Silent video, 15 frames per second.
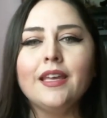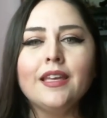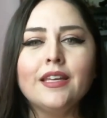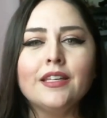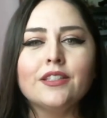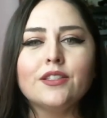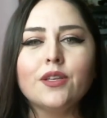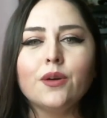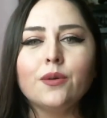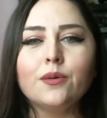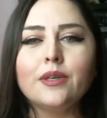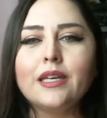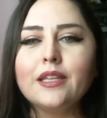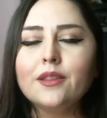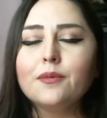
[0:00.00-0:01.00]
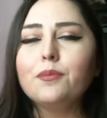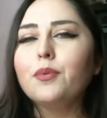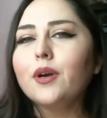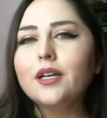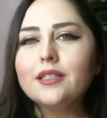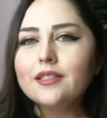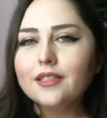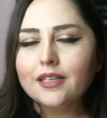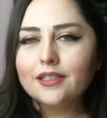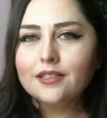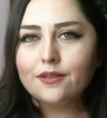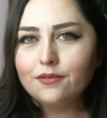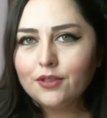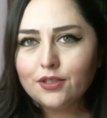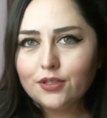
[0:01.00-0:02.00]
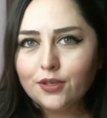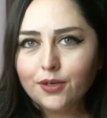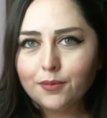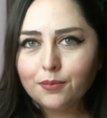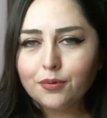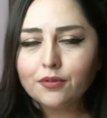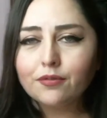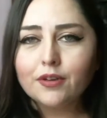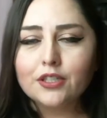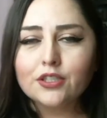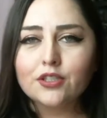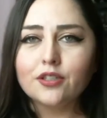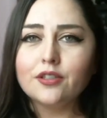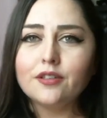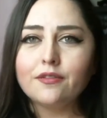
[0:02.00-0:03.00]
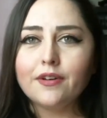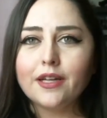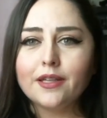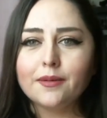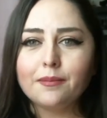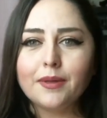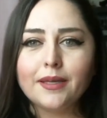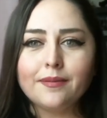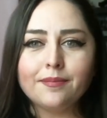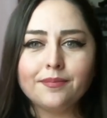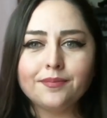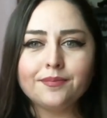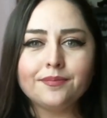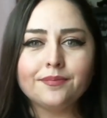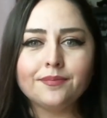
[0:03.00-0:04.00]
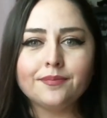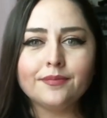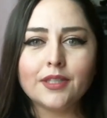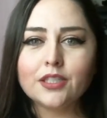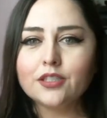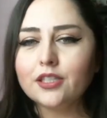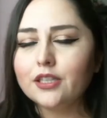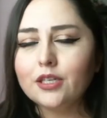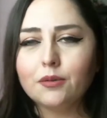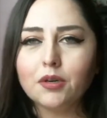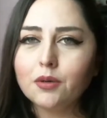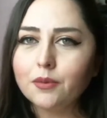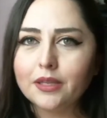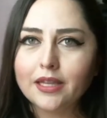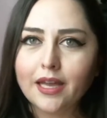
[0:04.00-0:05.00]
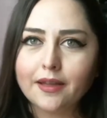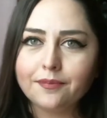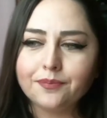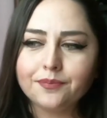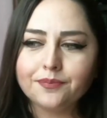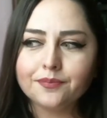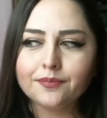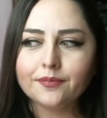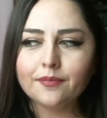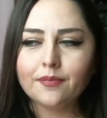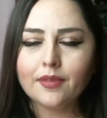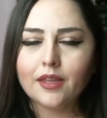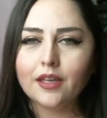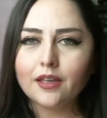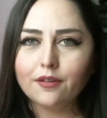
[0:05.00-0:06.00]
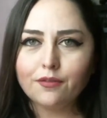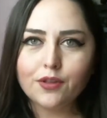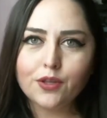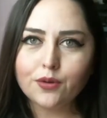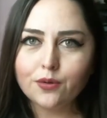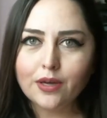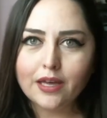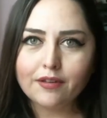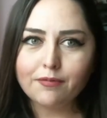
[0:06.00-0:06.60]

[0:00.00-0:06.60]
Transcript: So in the broad sense of the term professional development, there's nothing wrong with that. If you have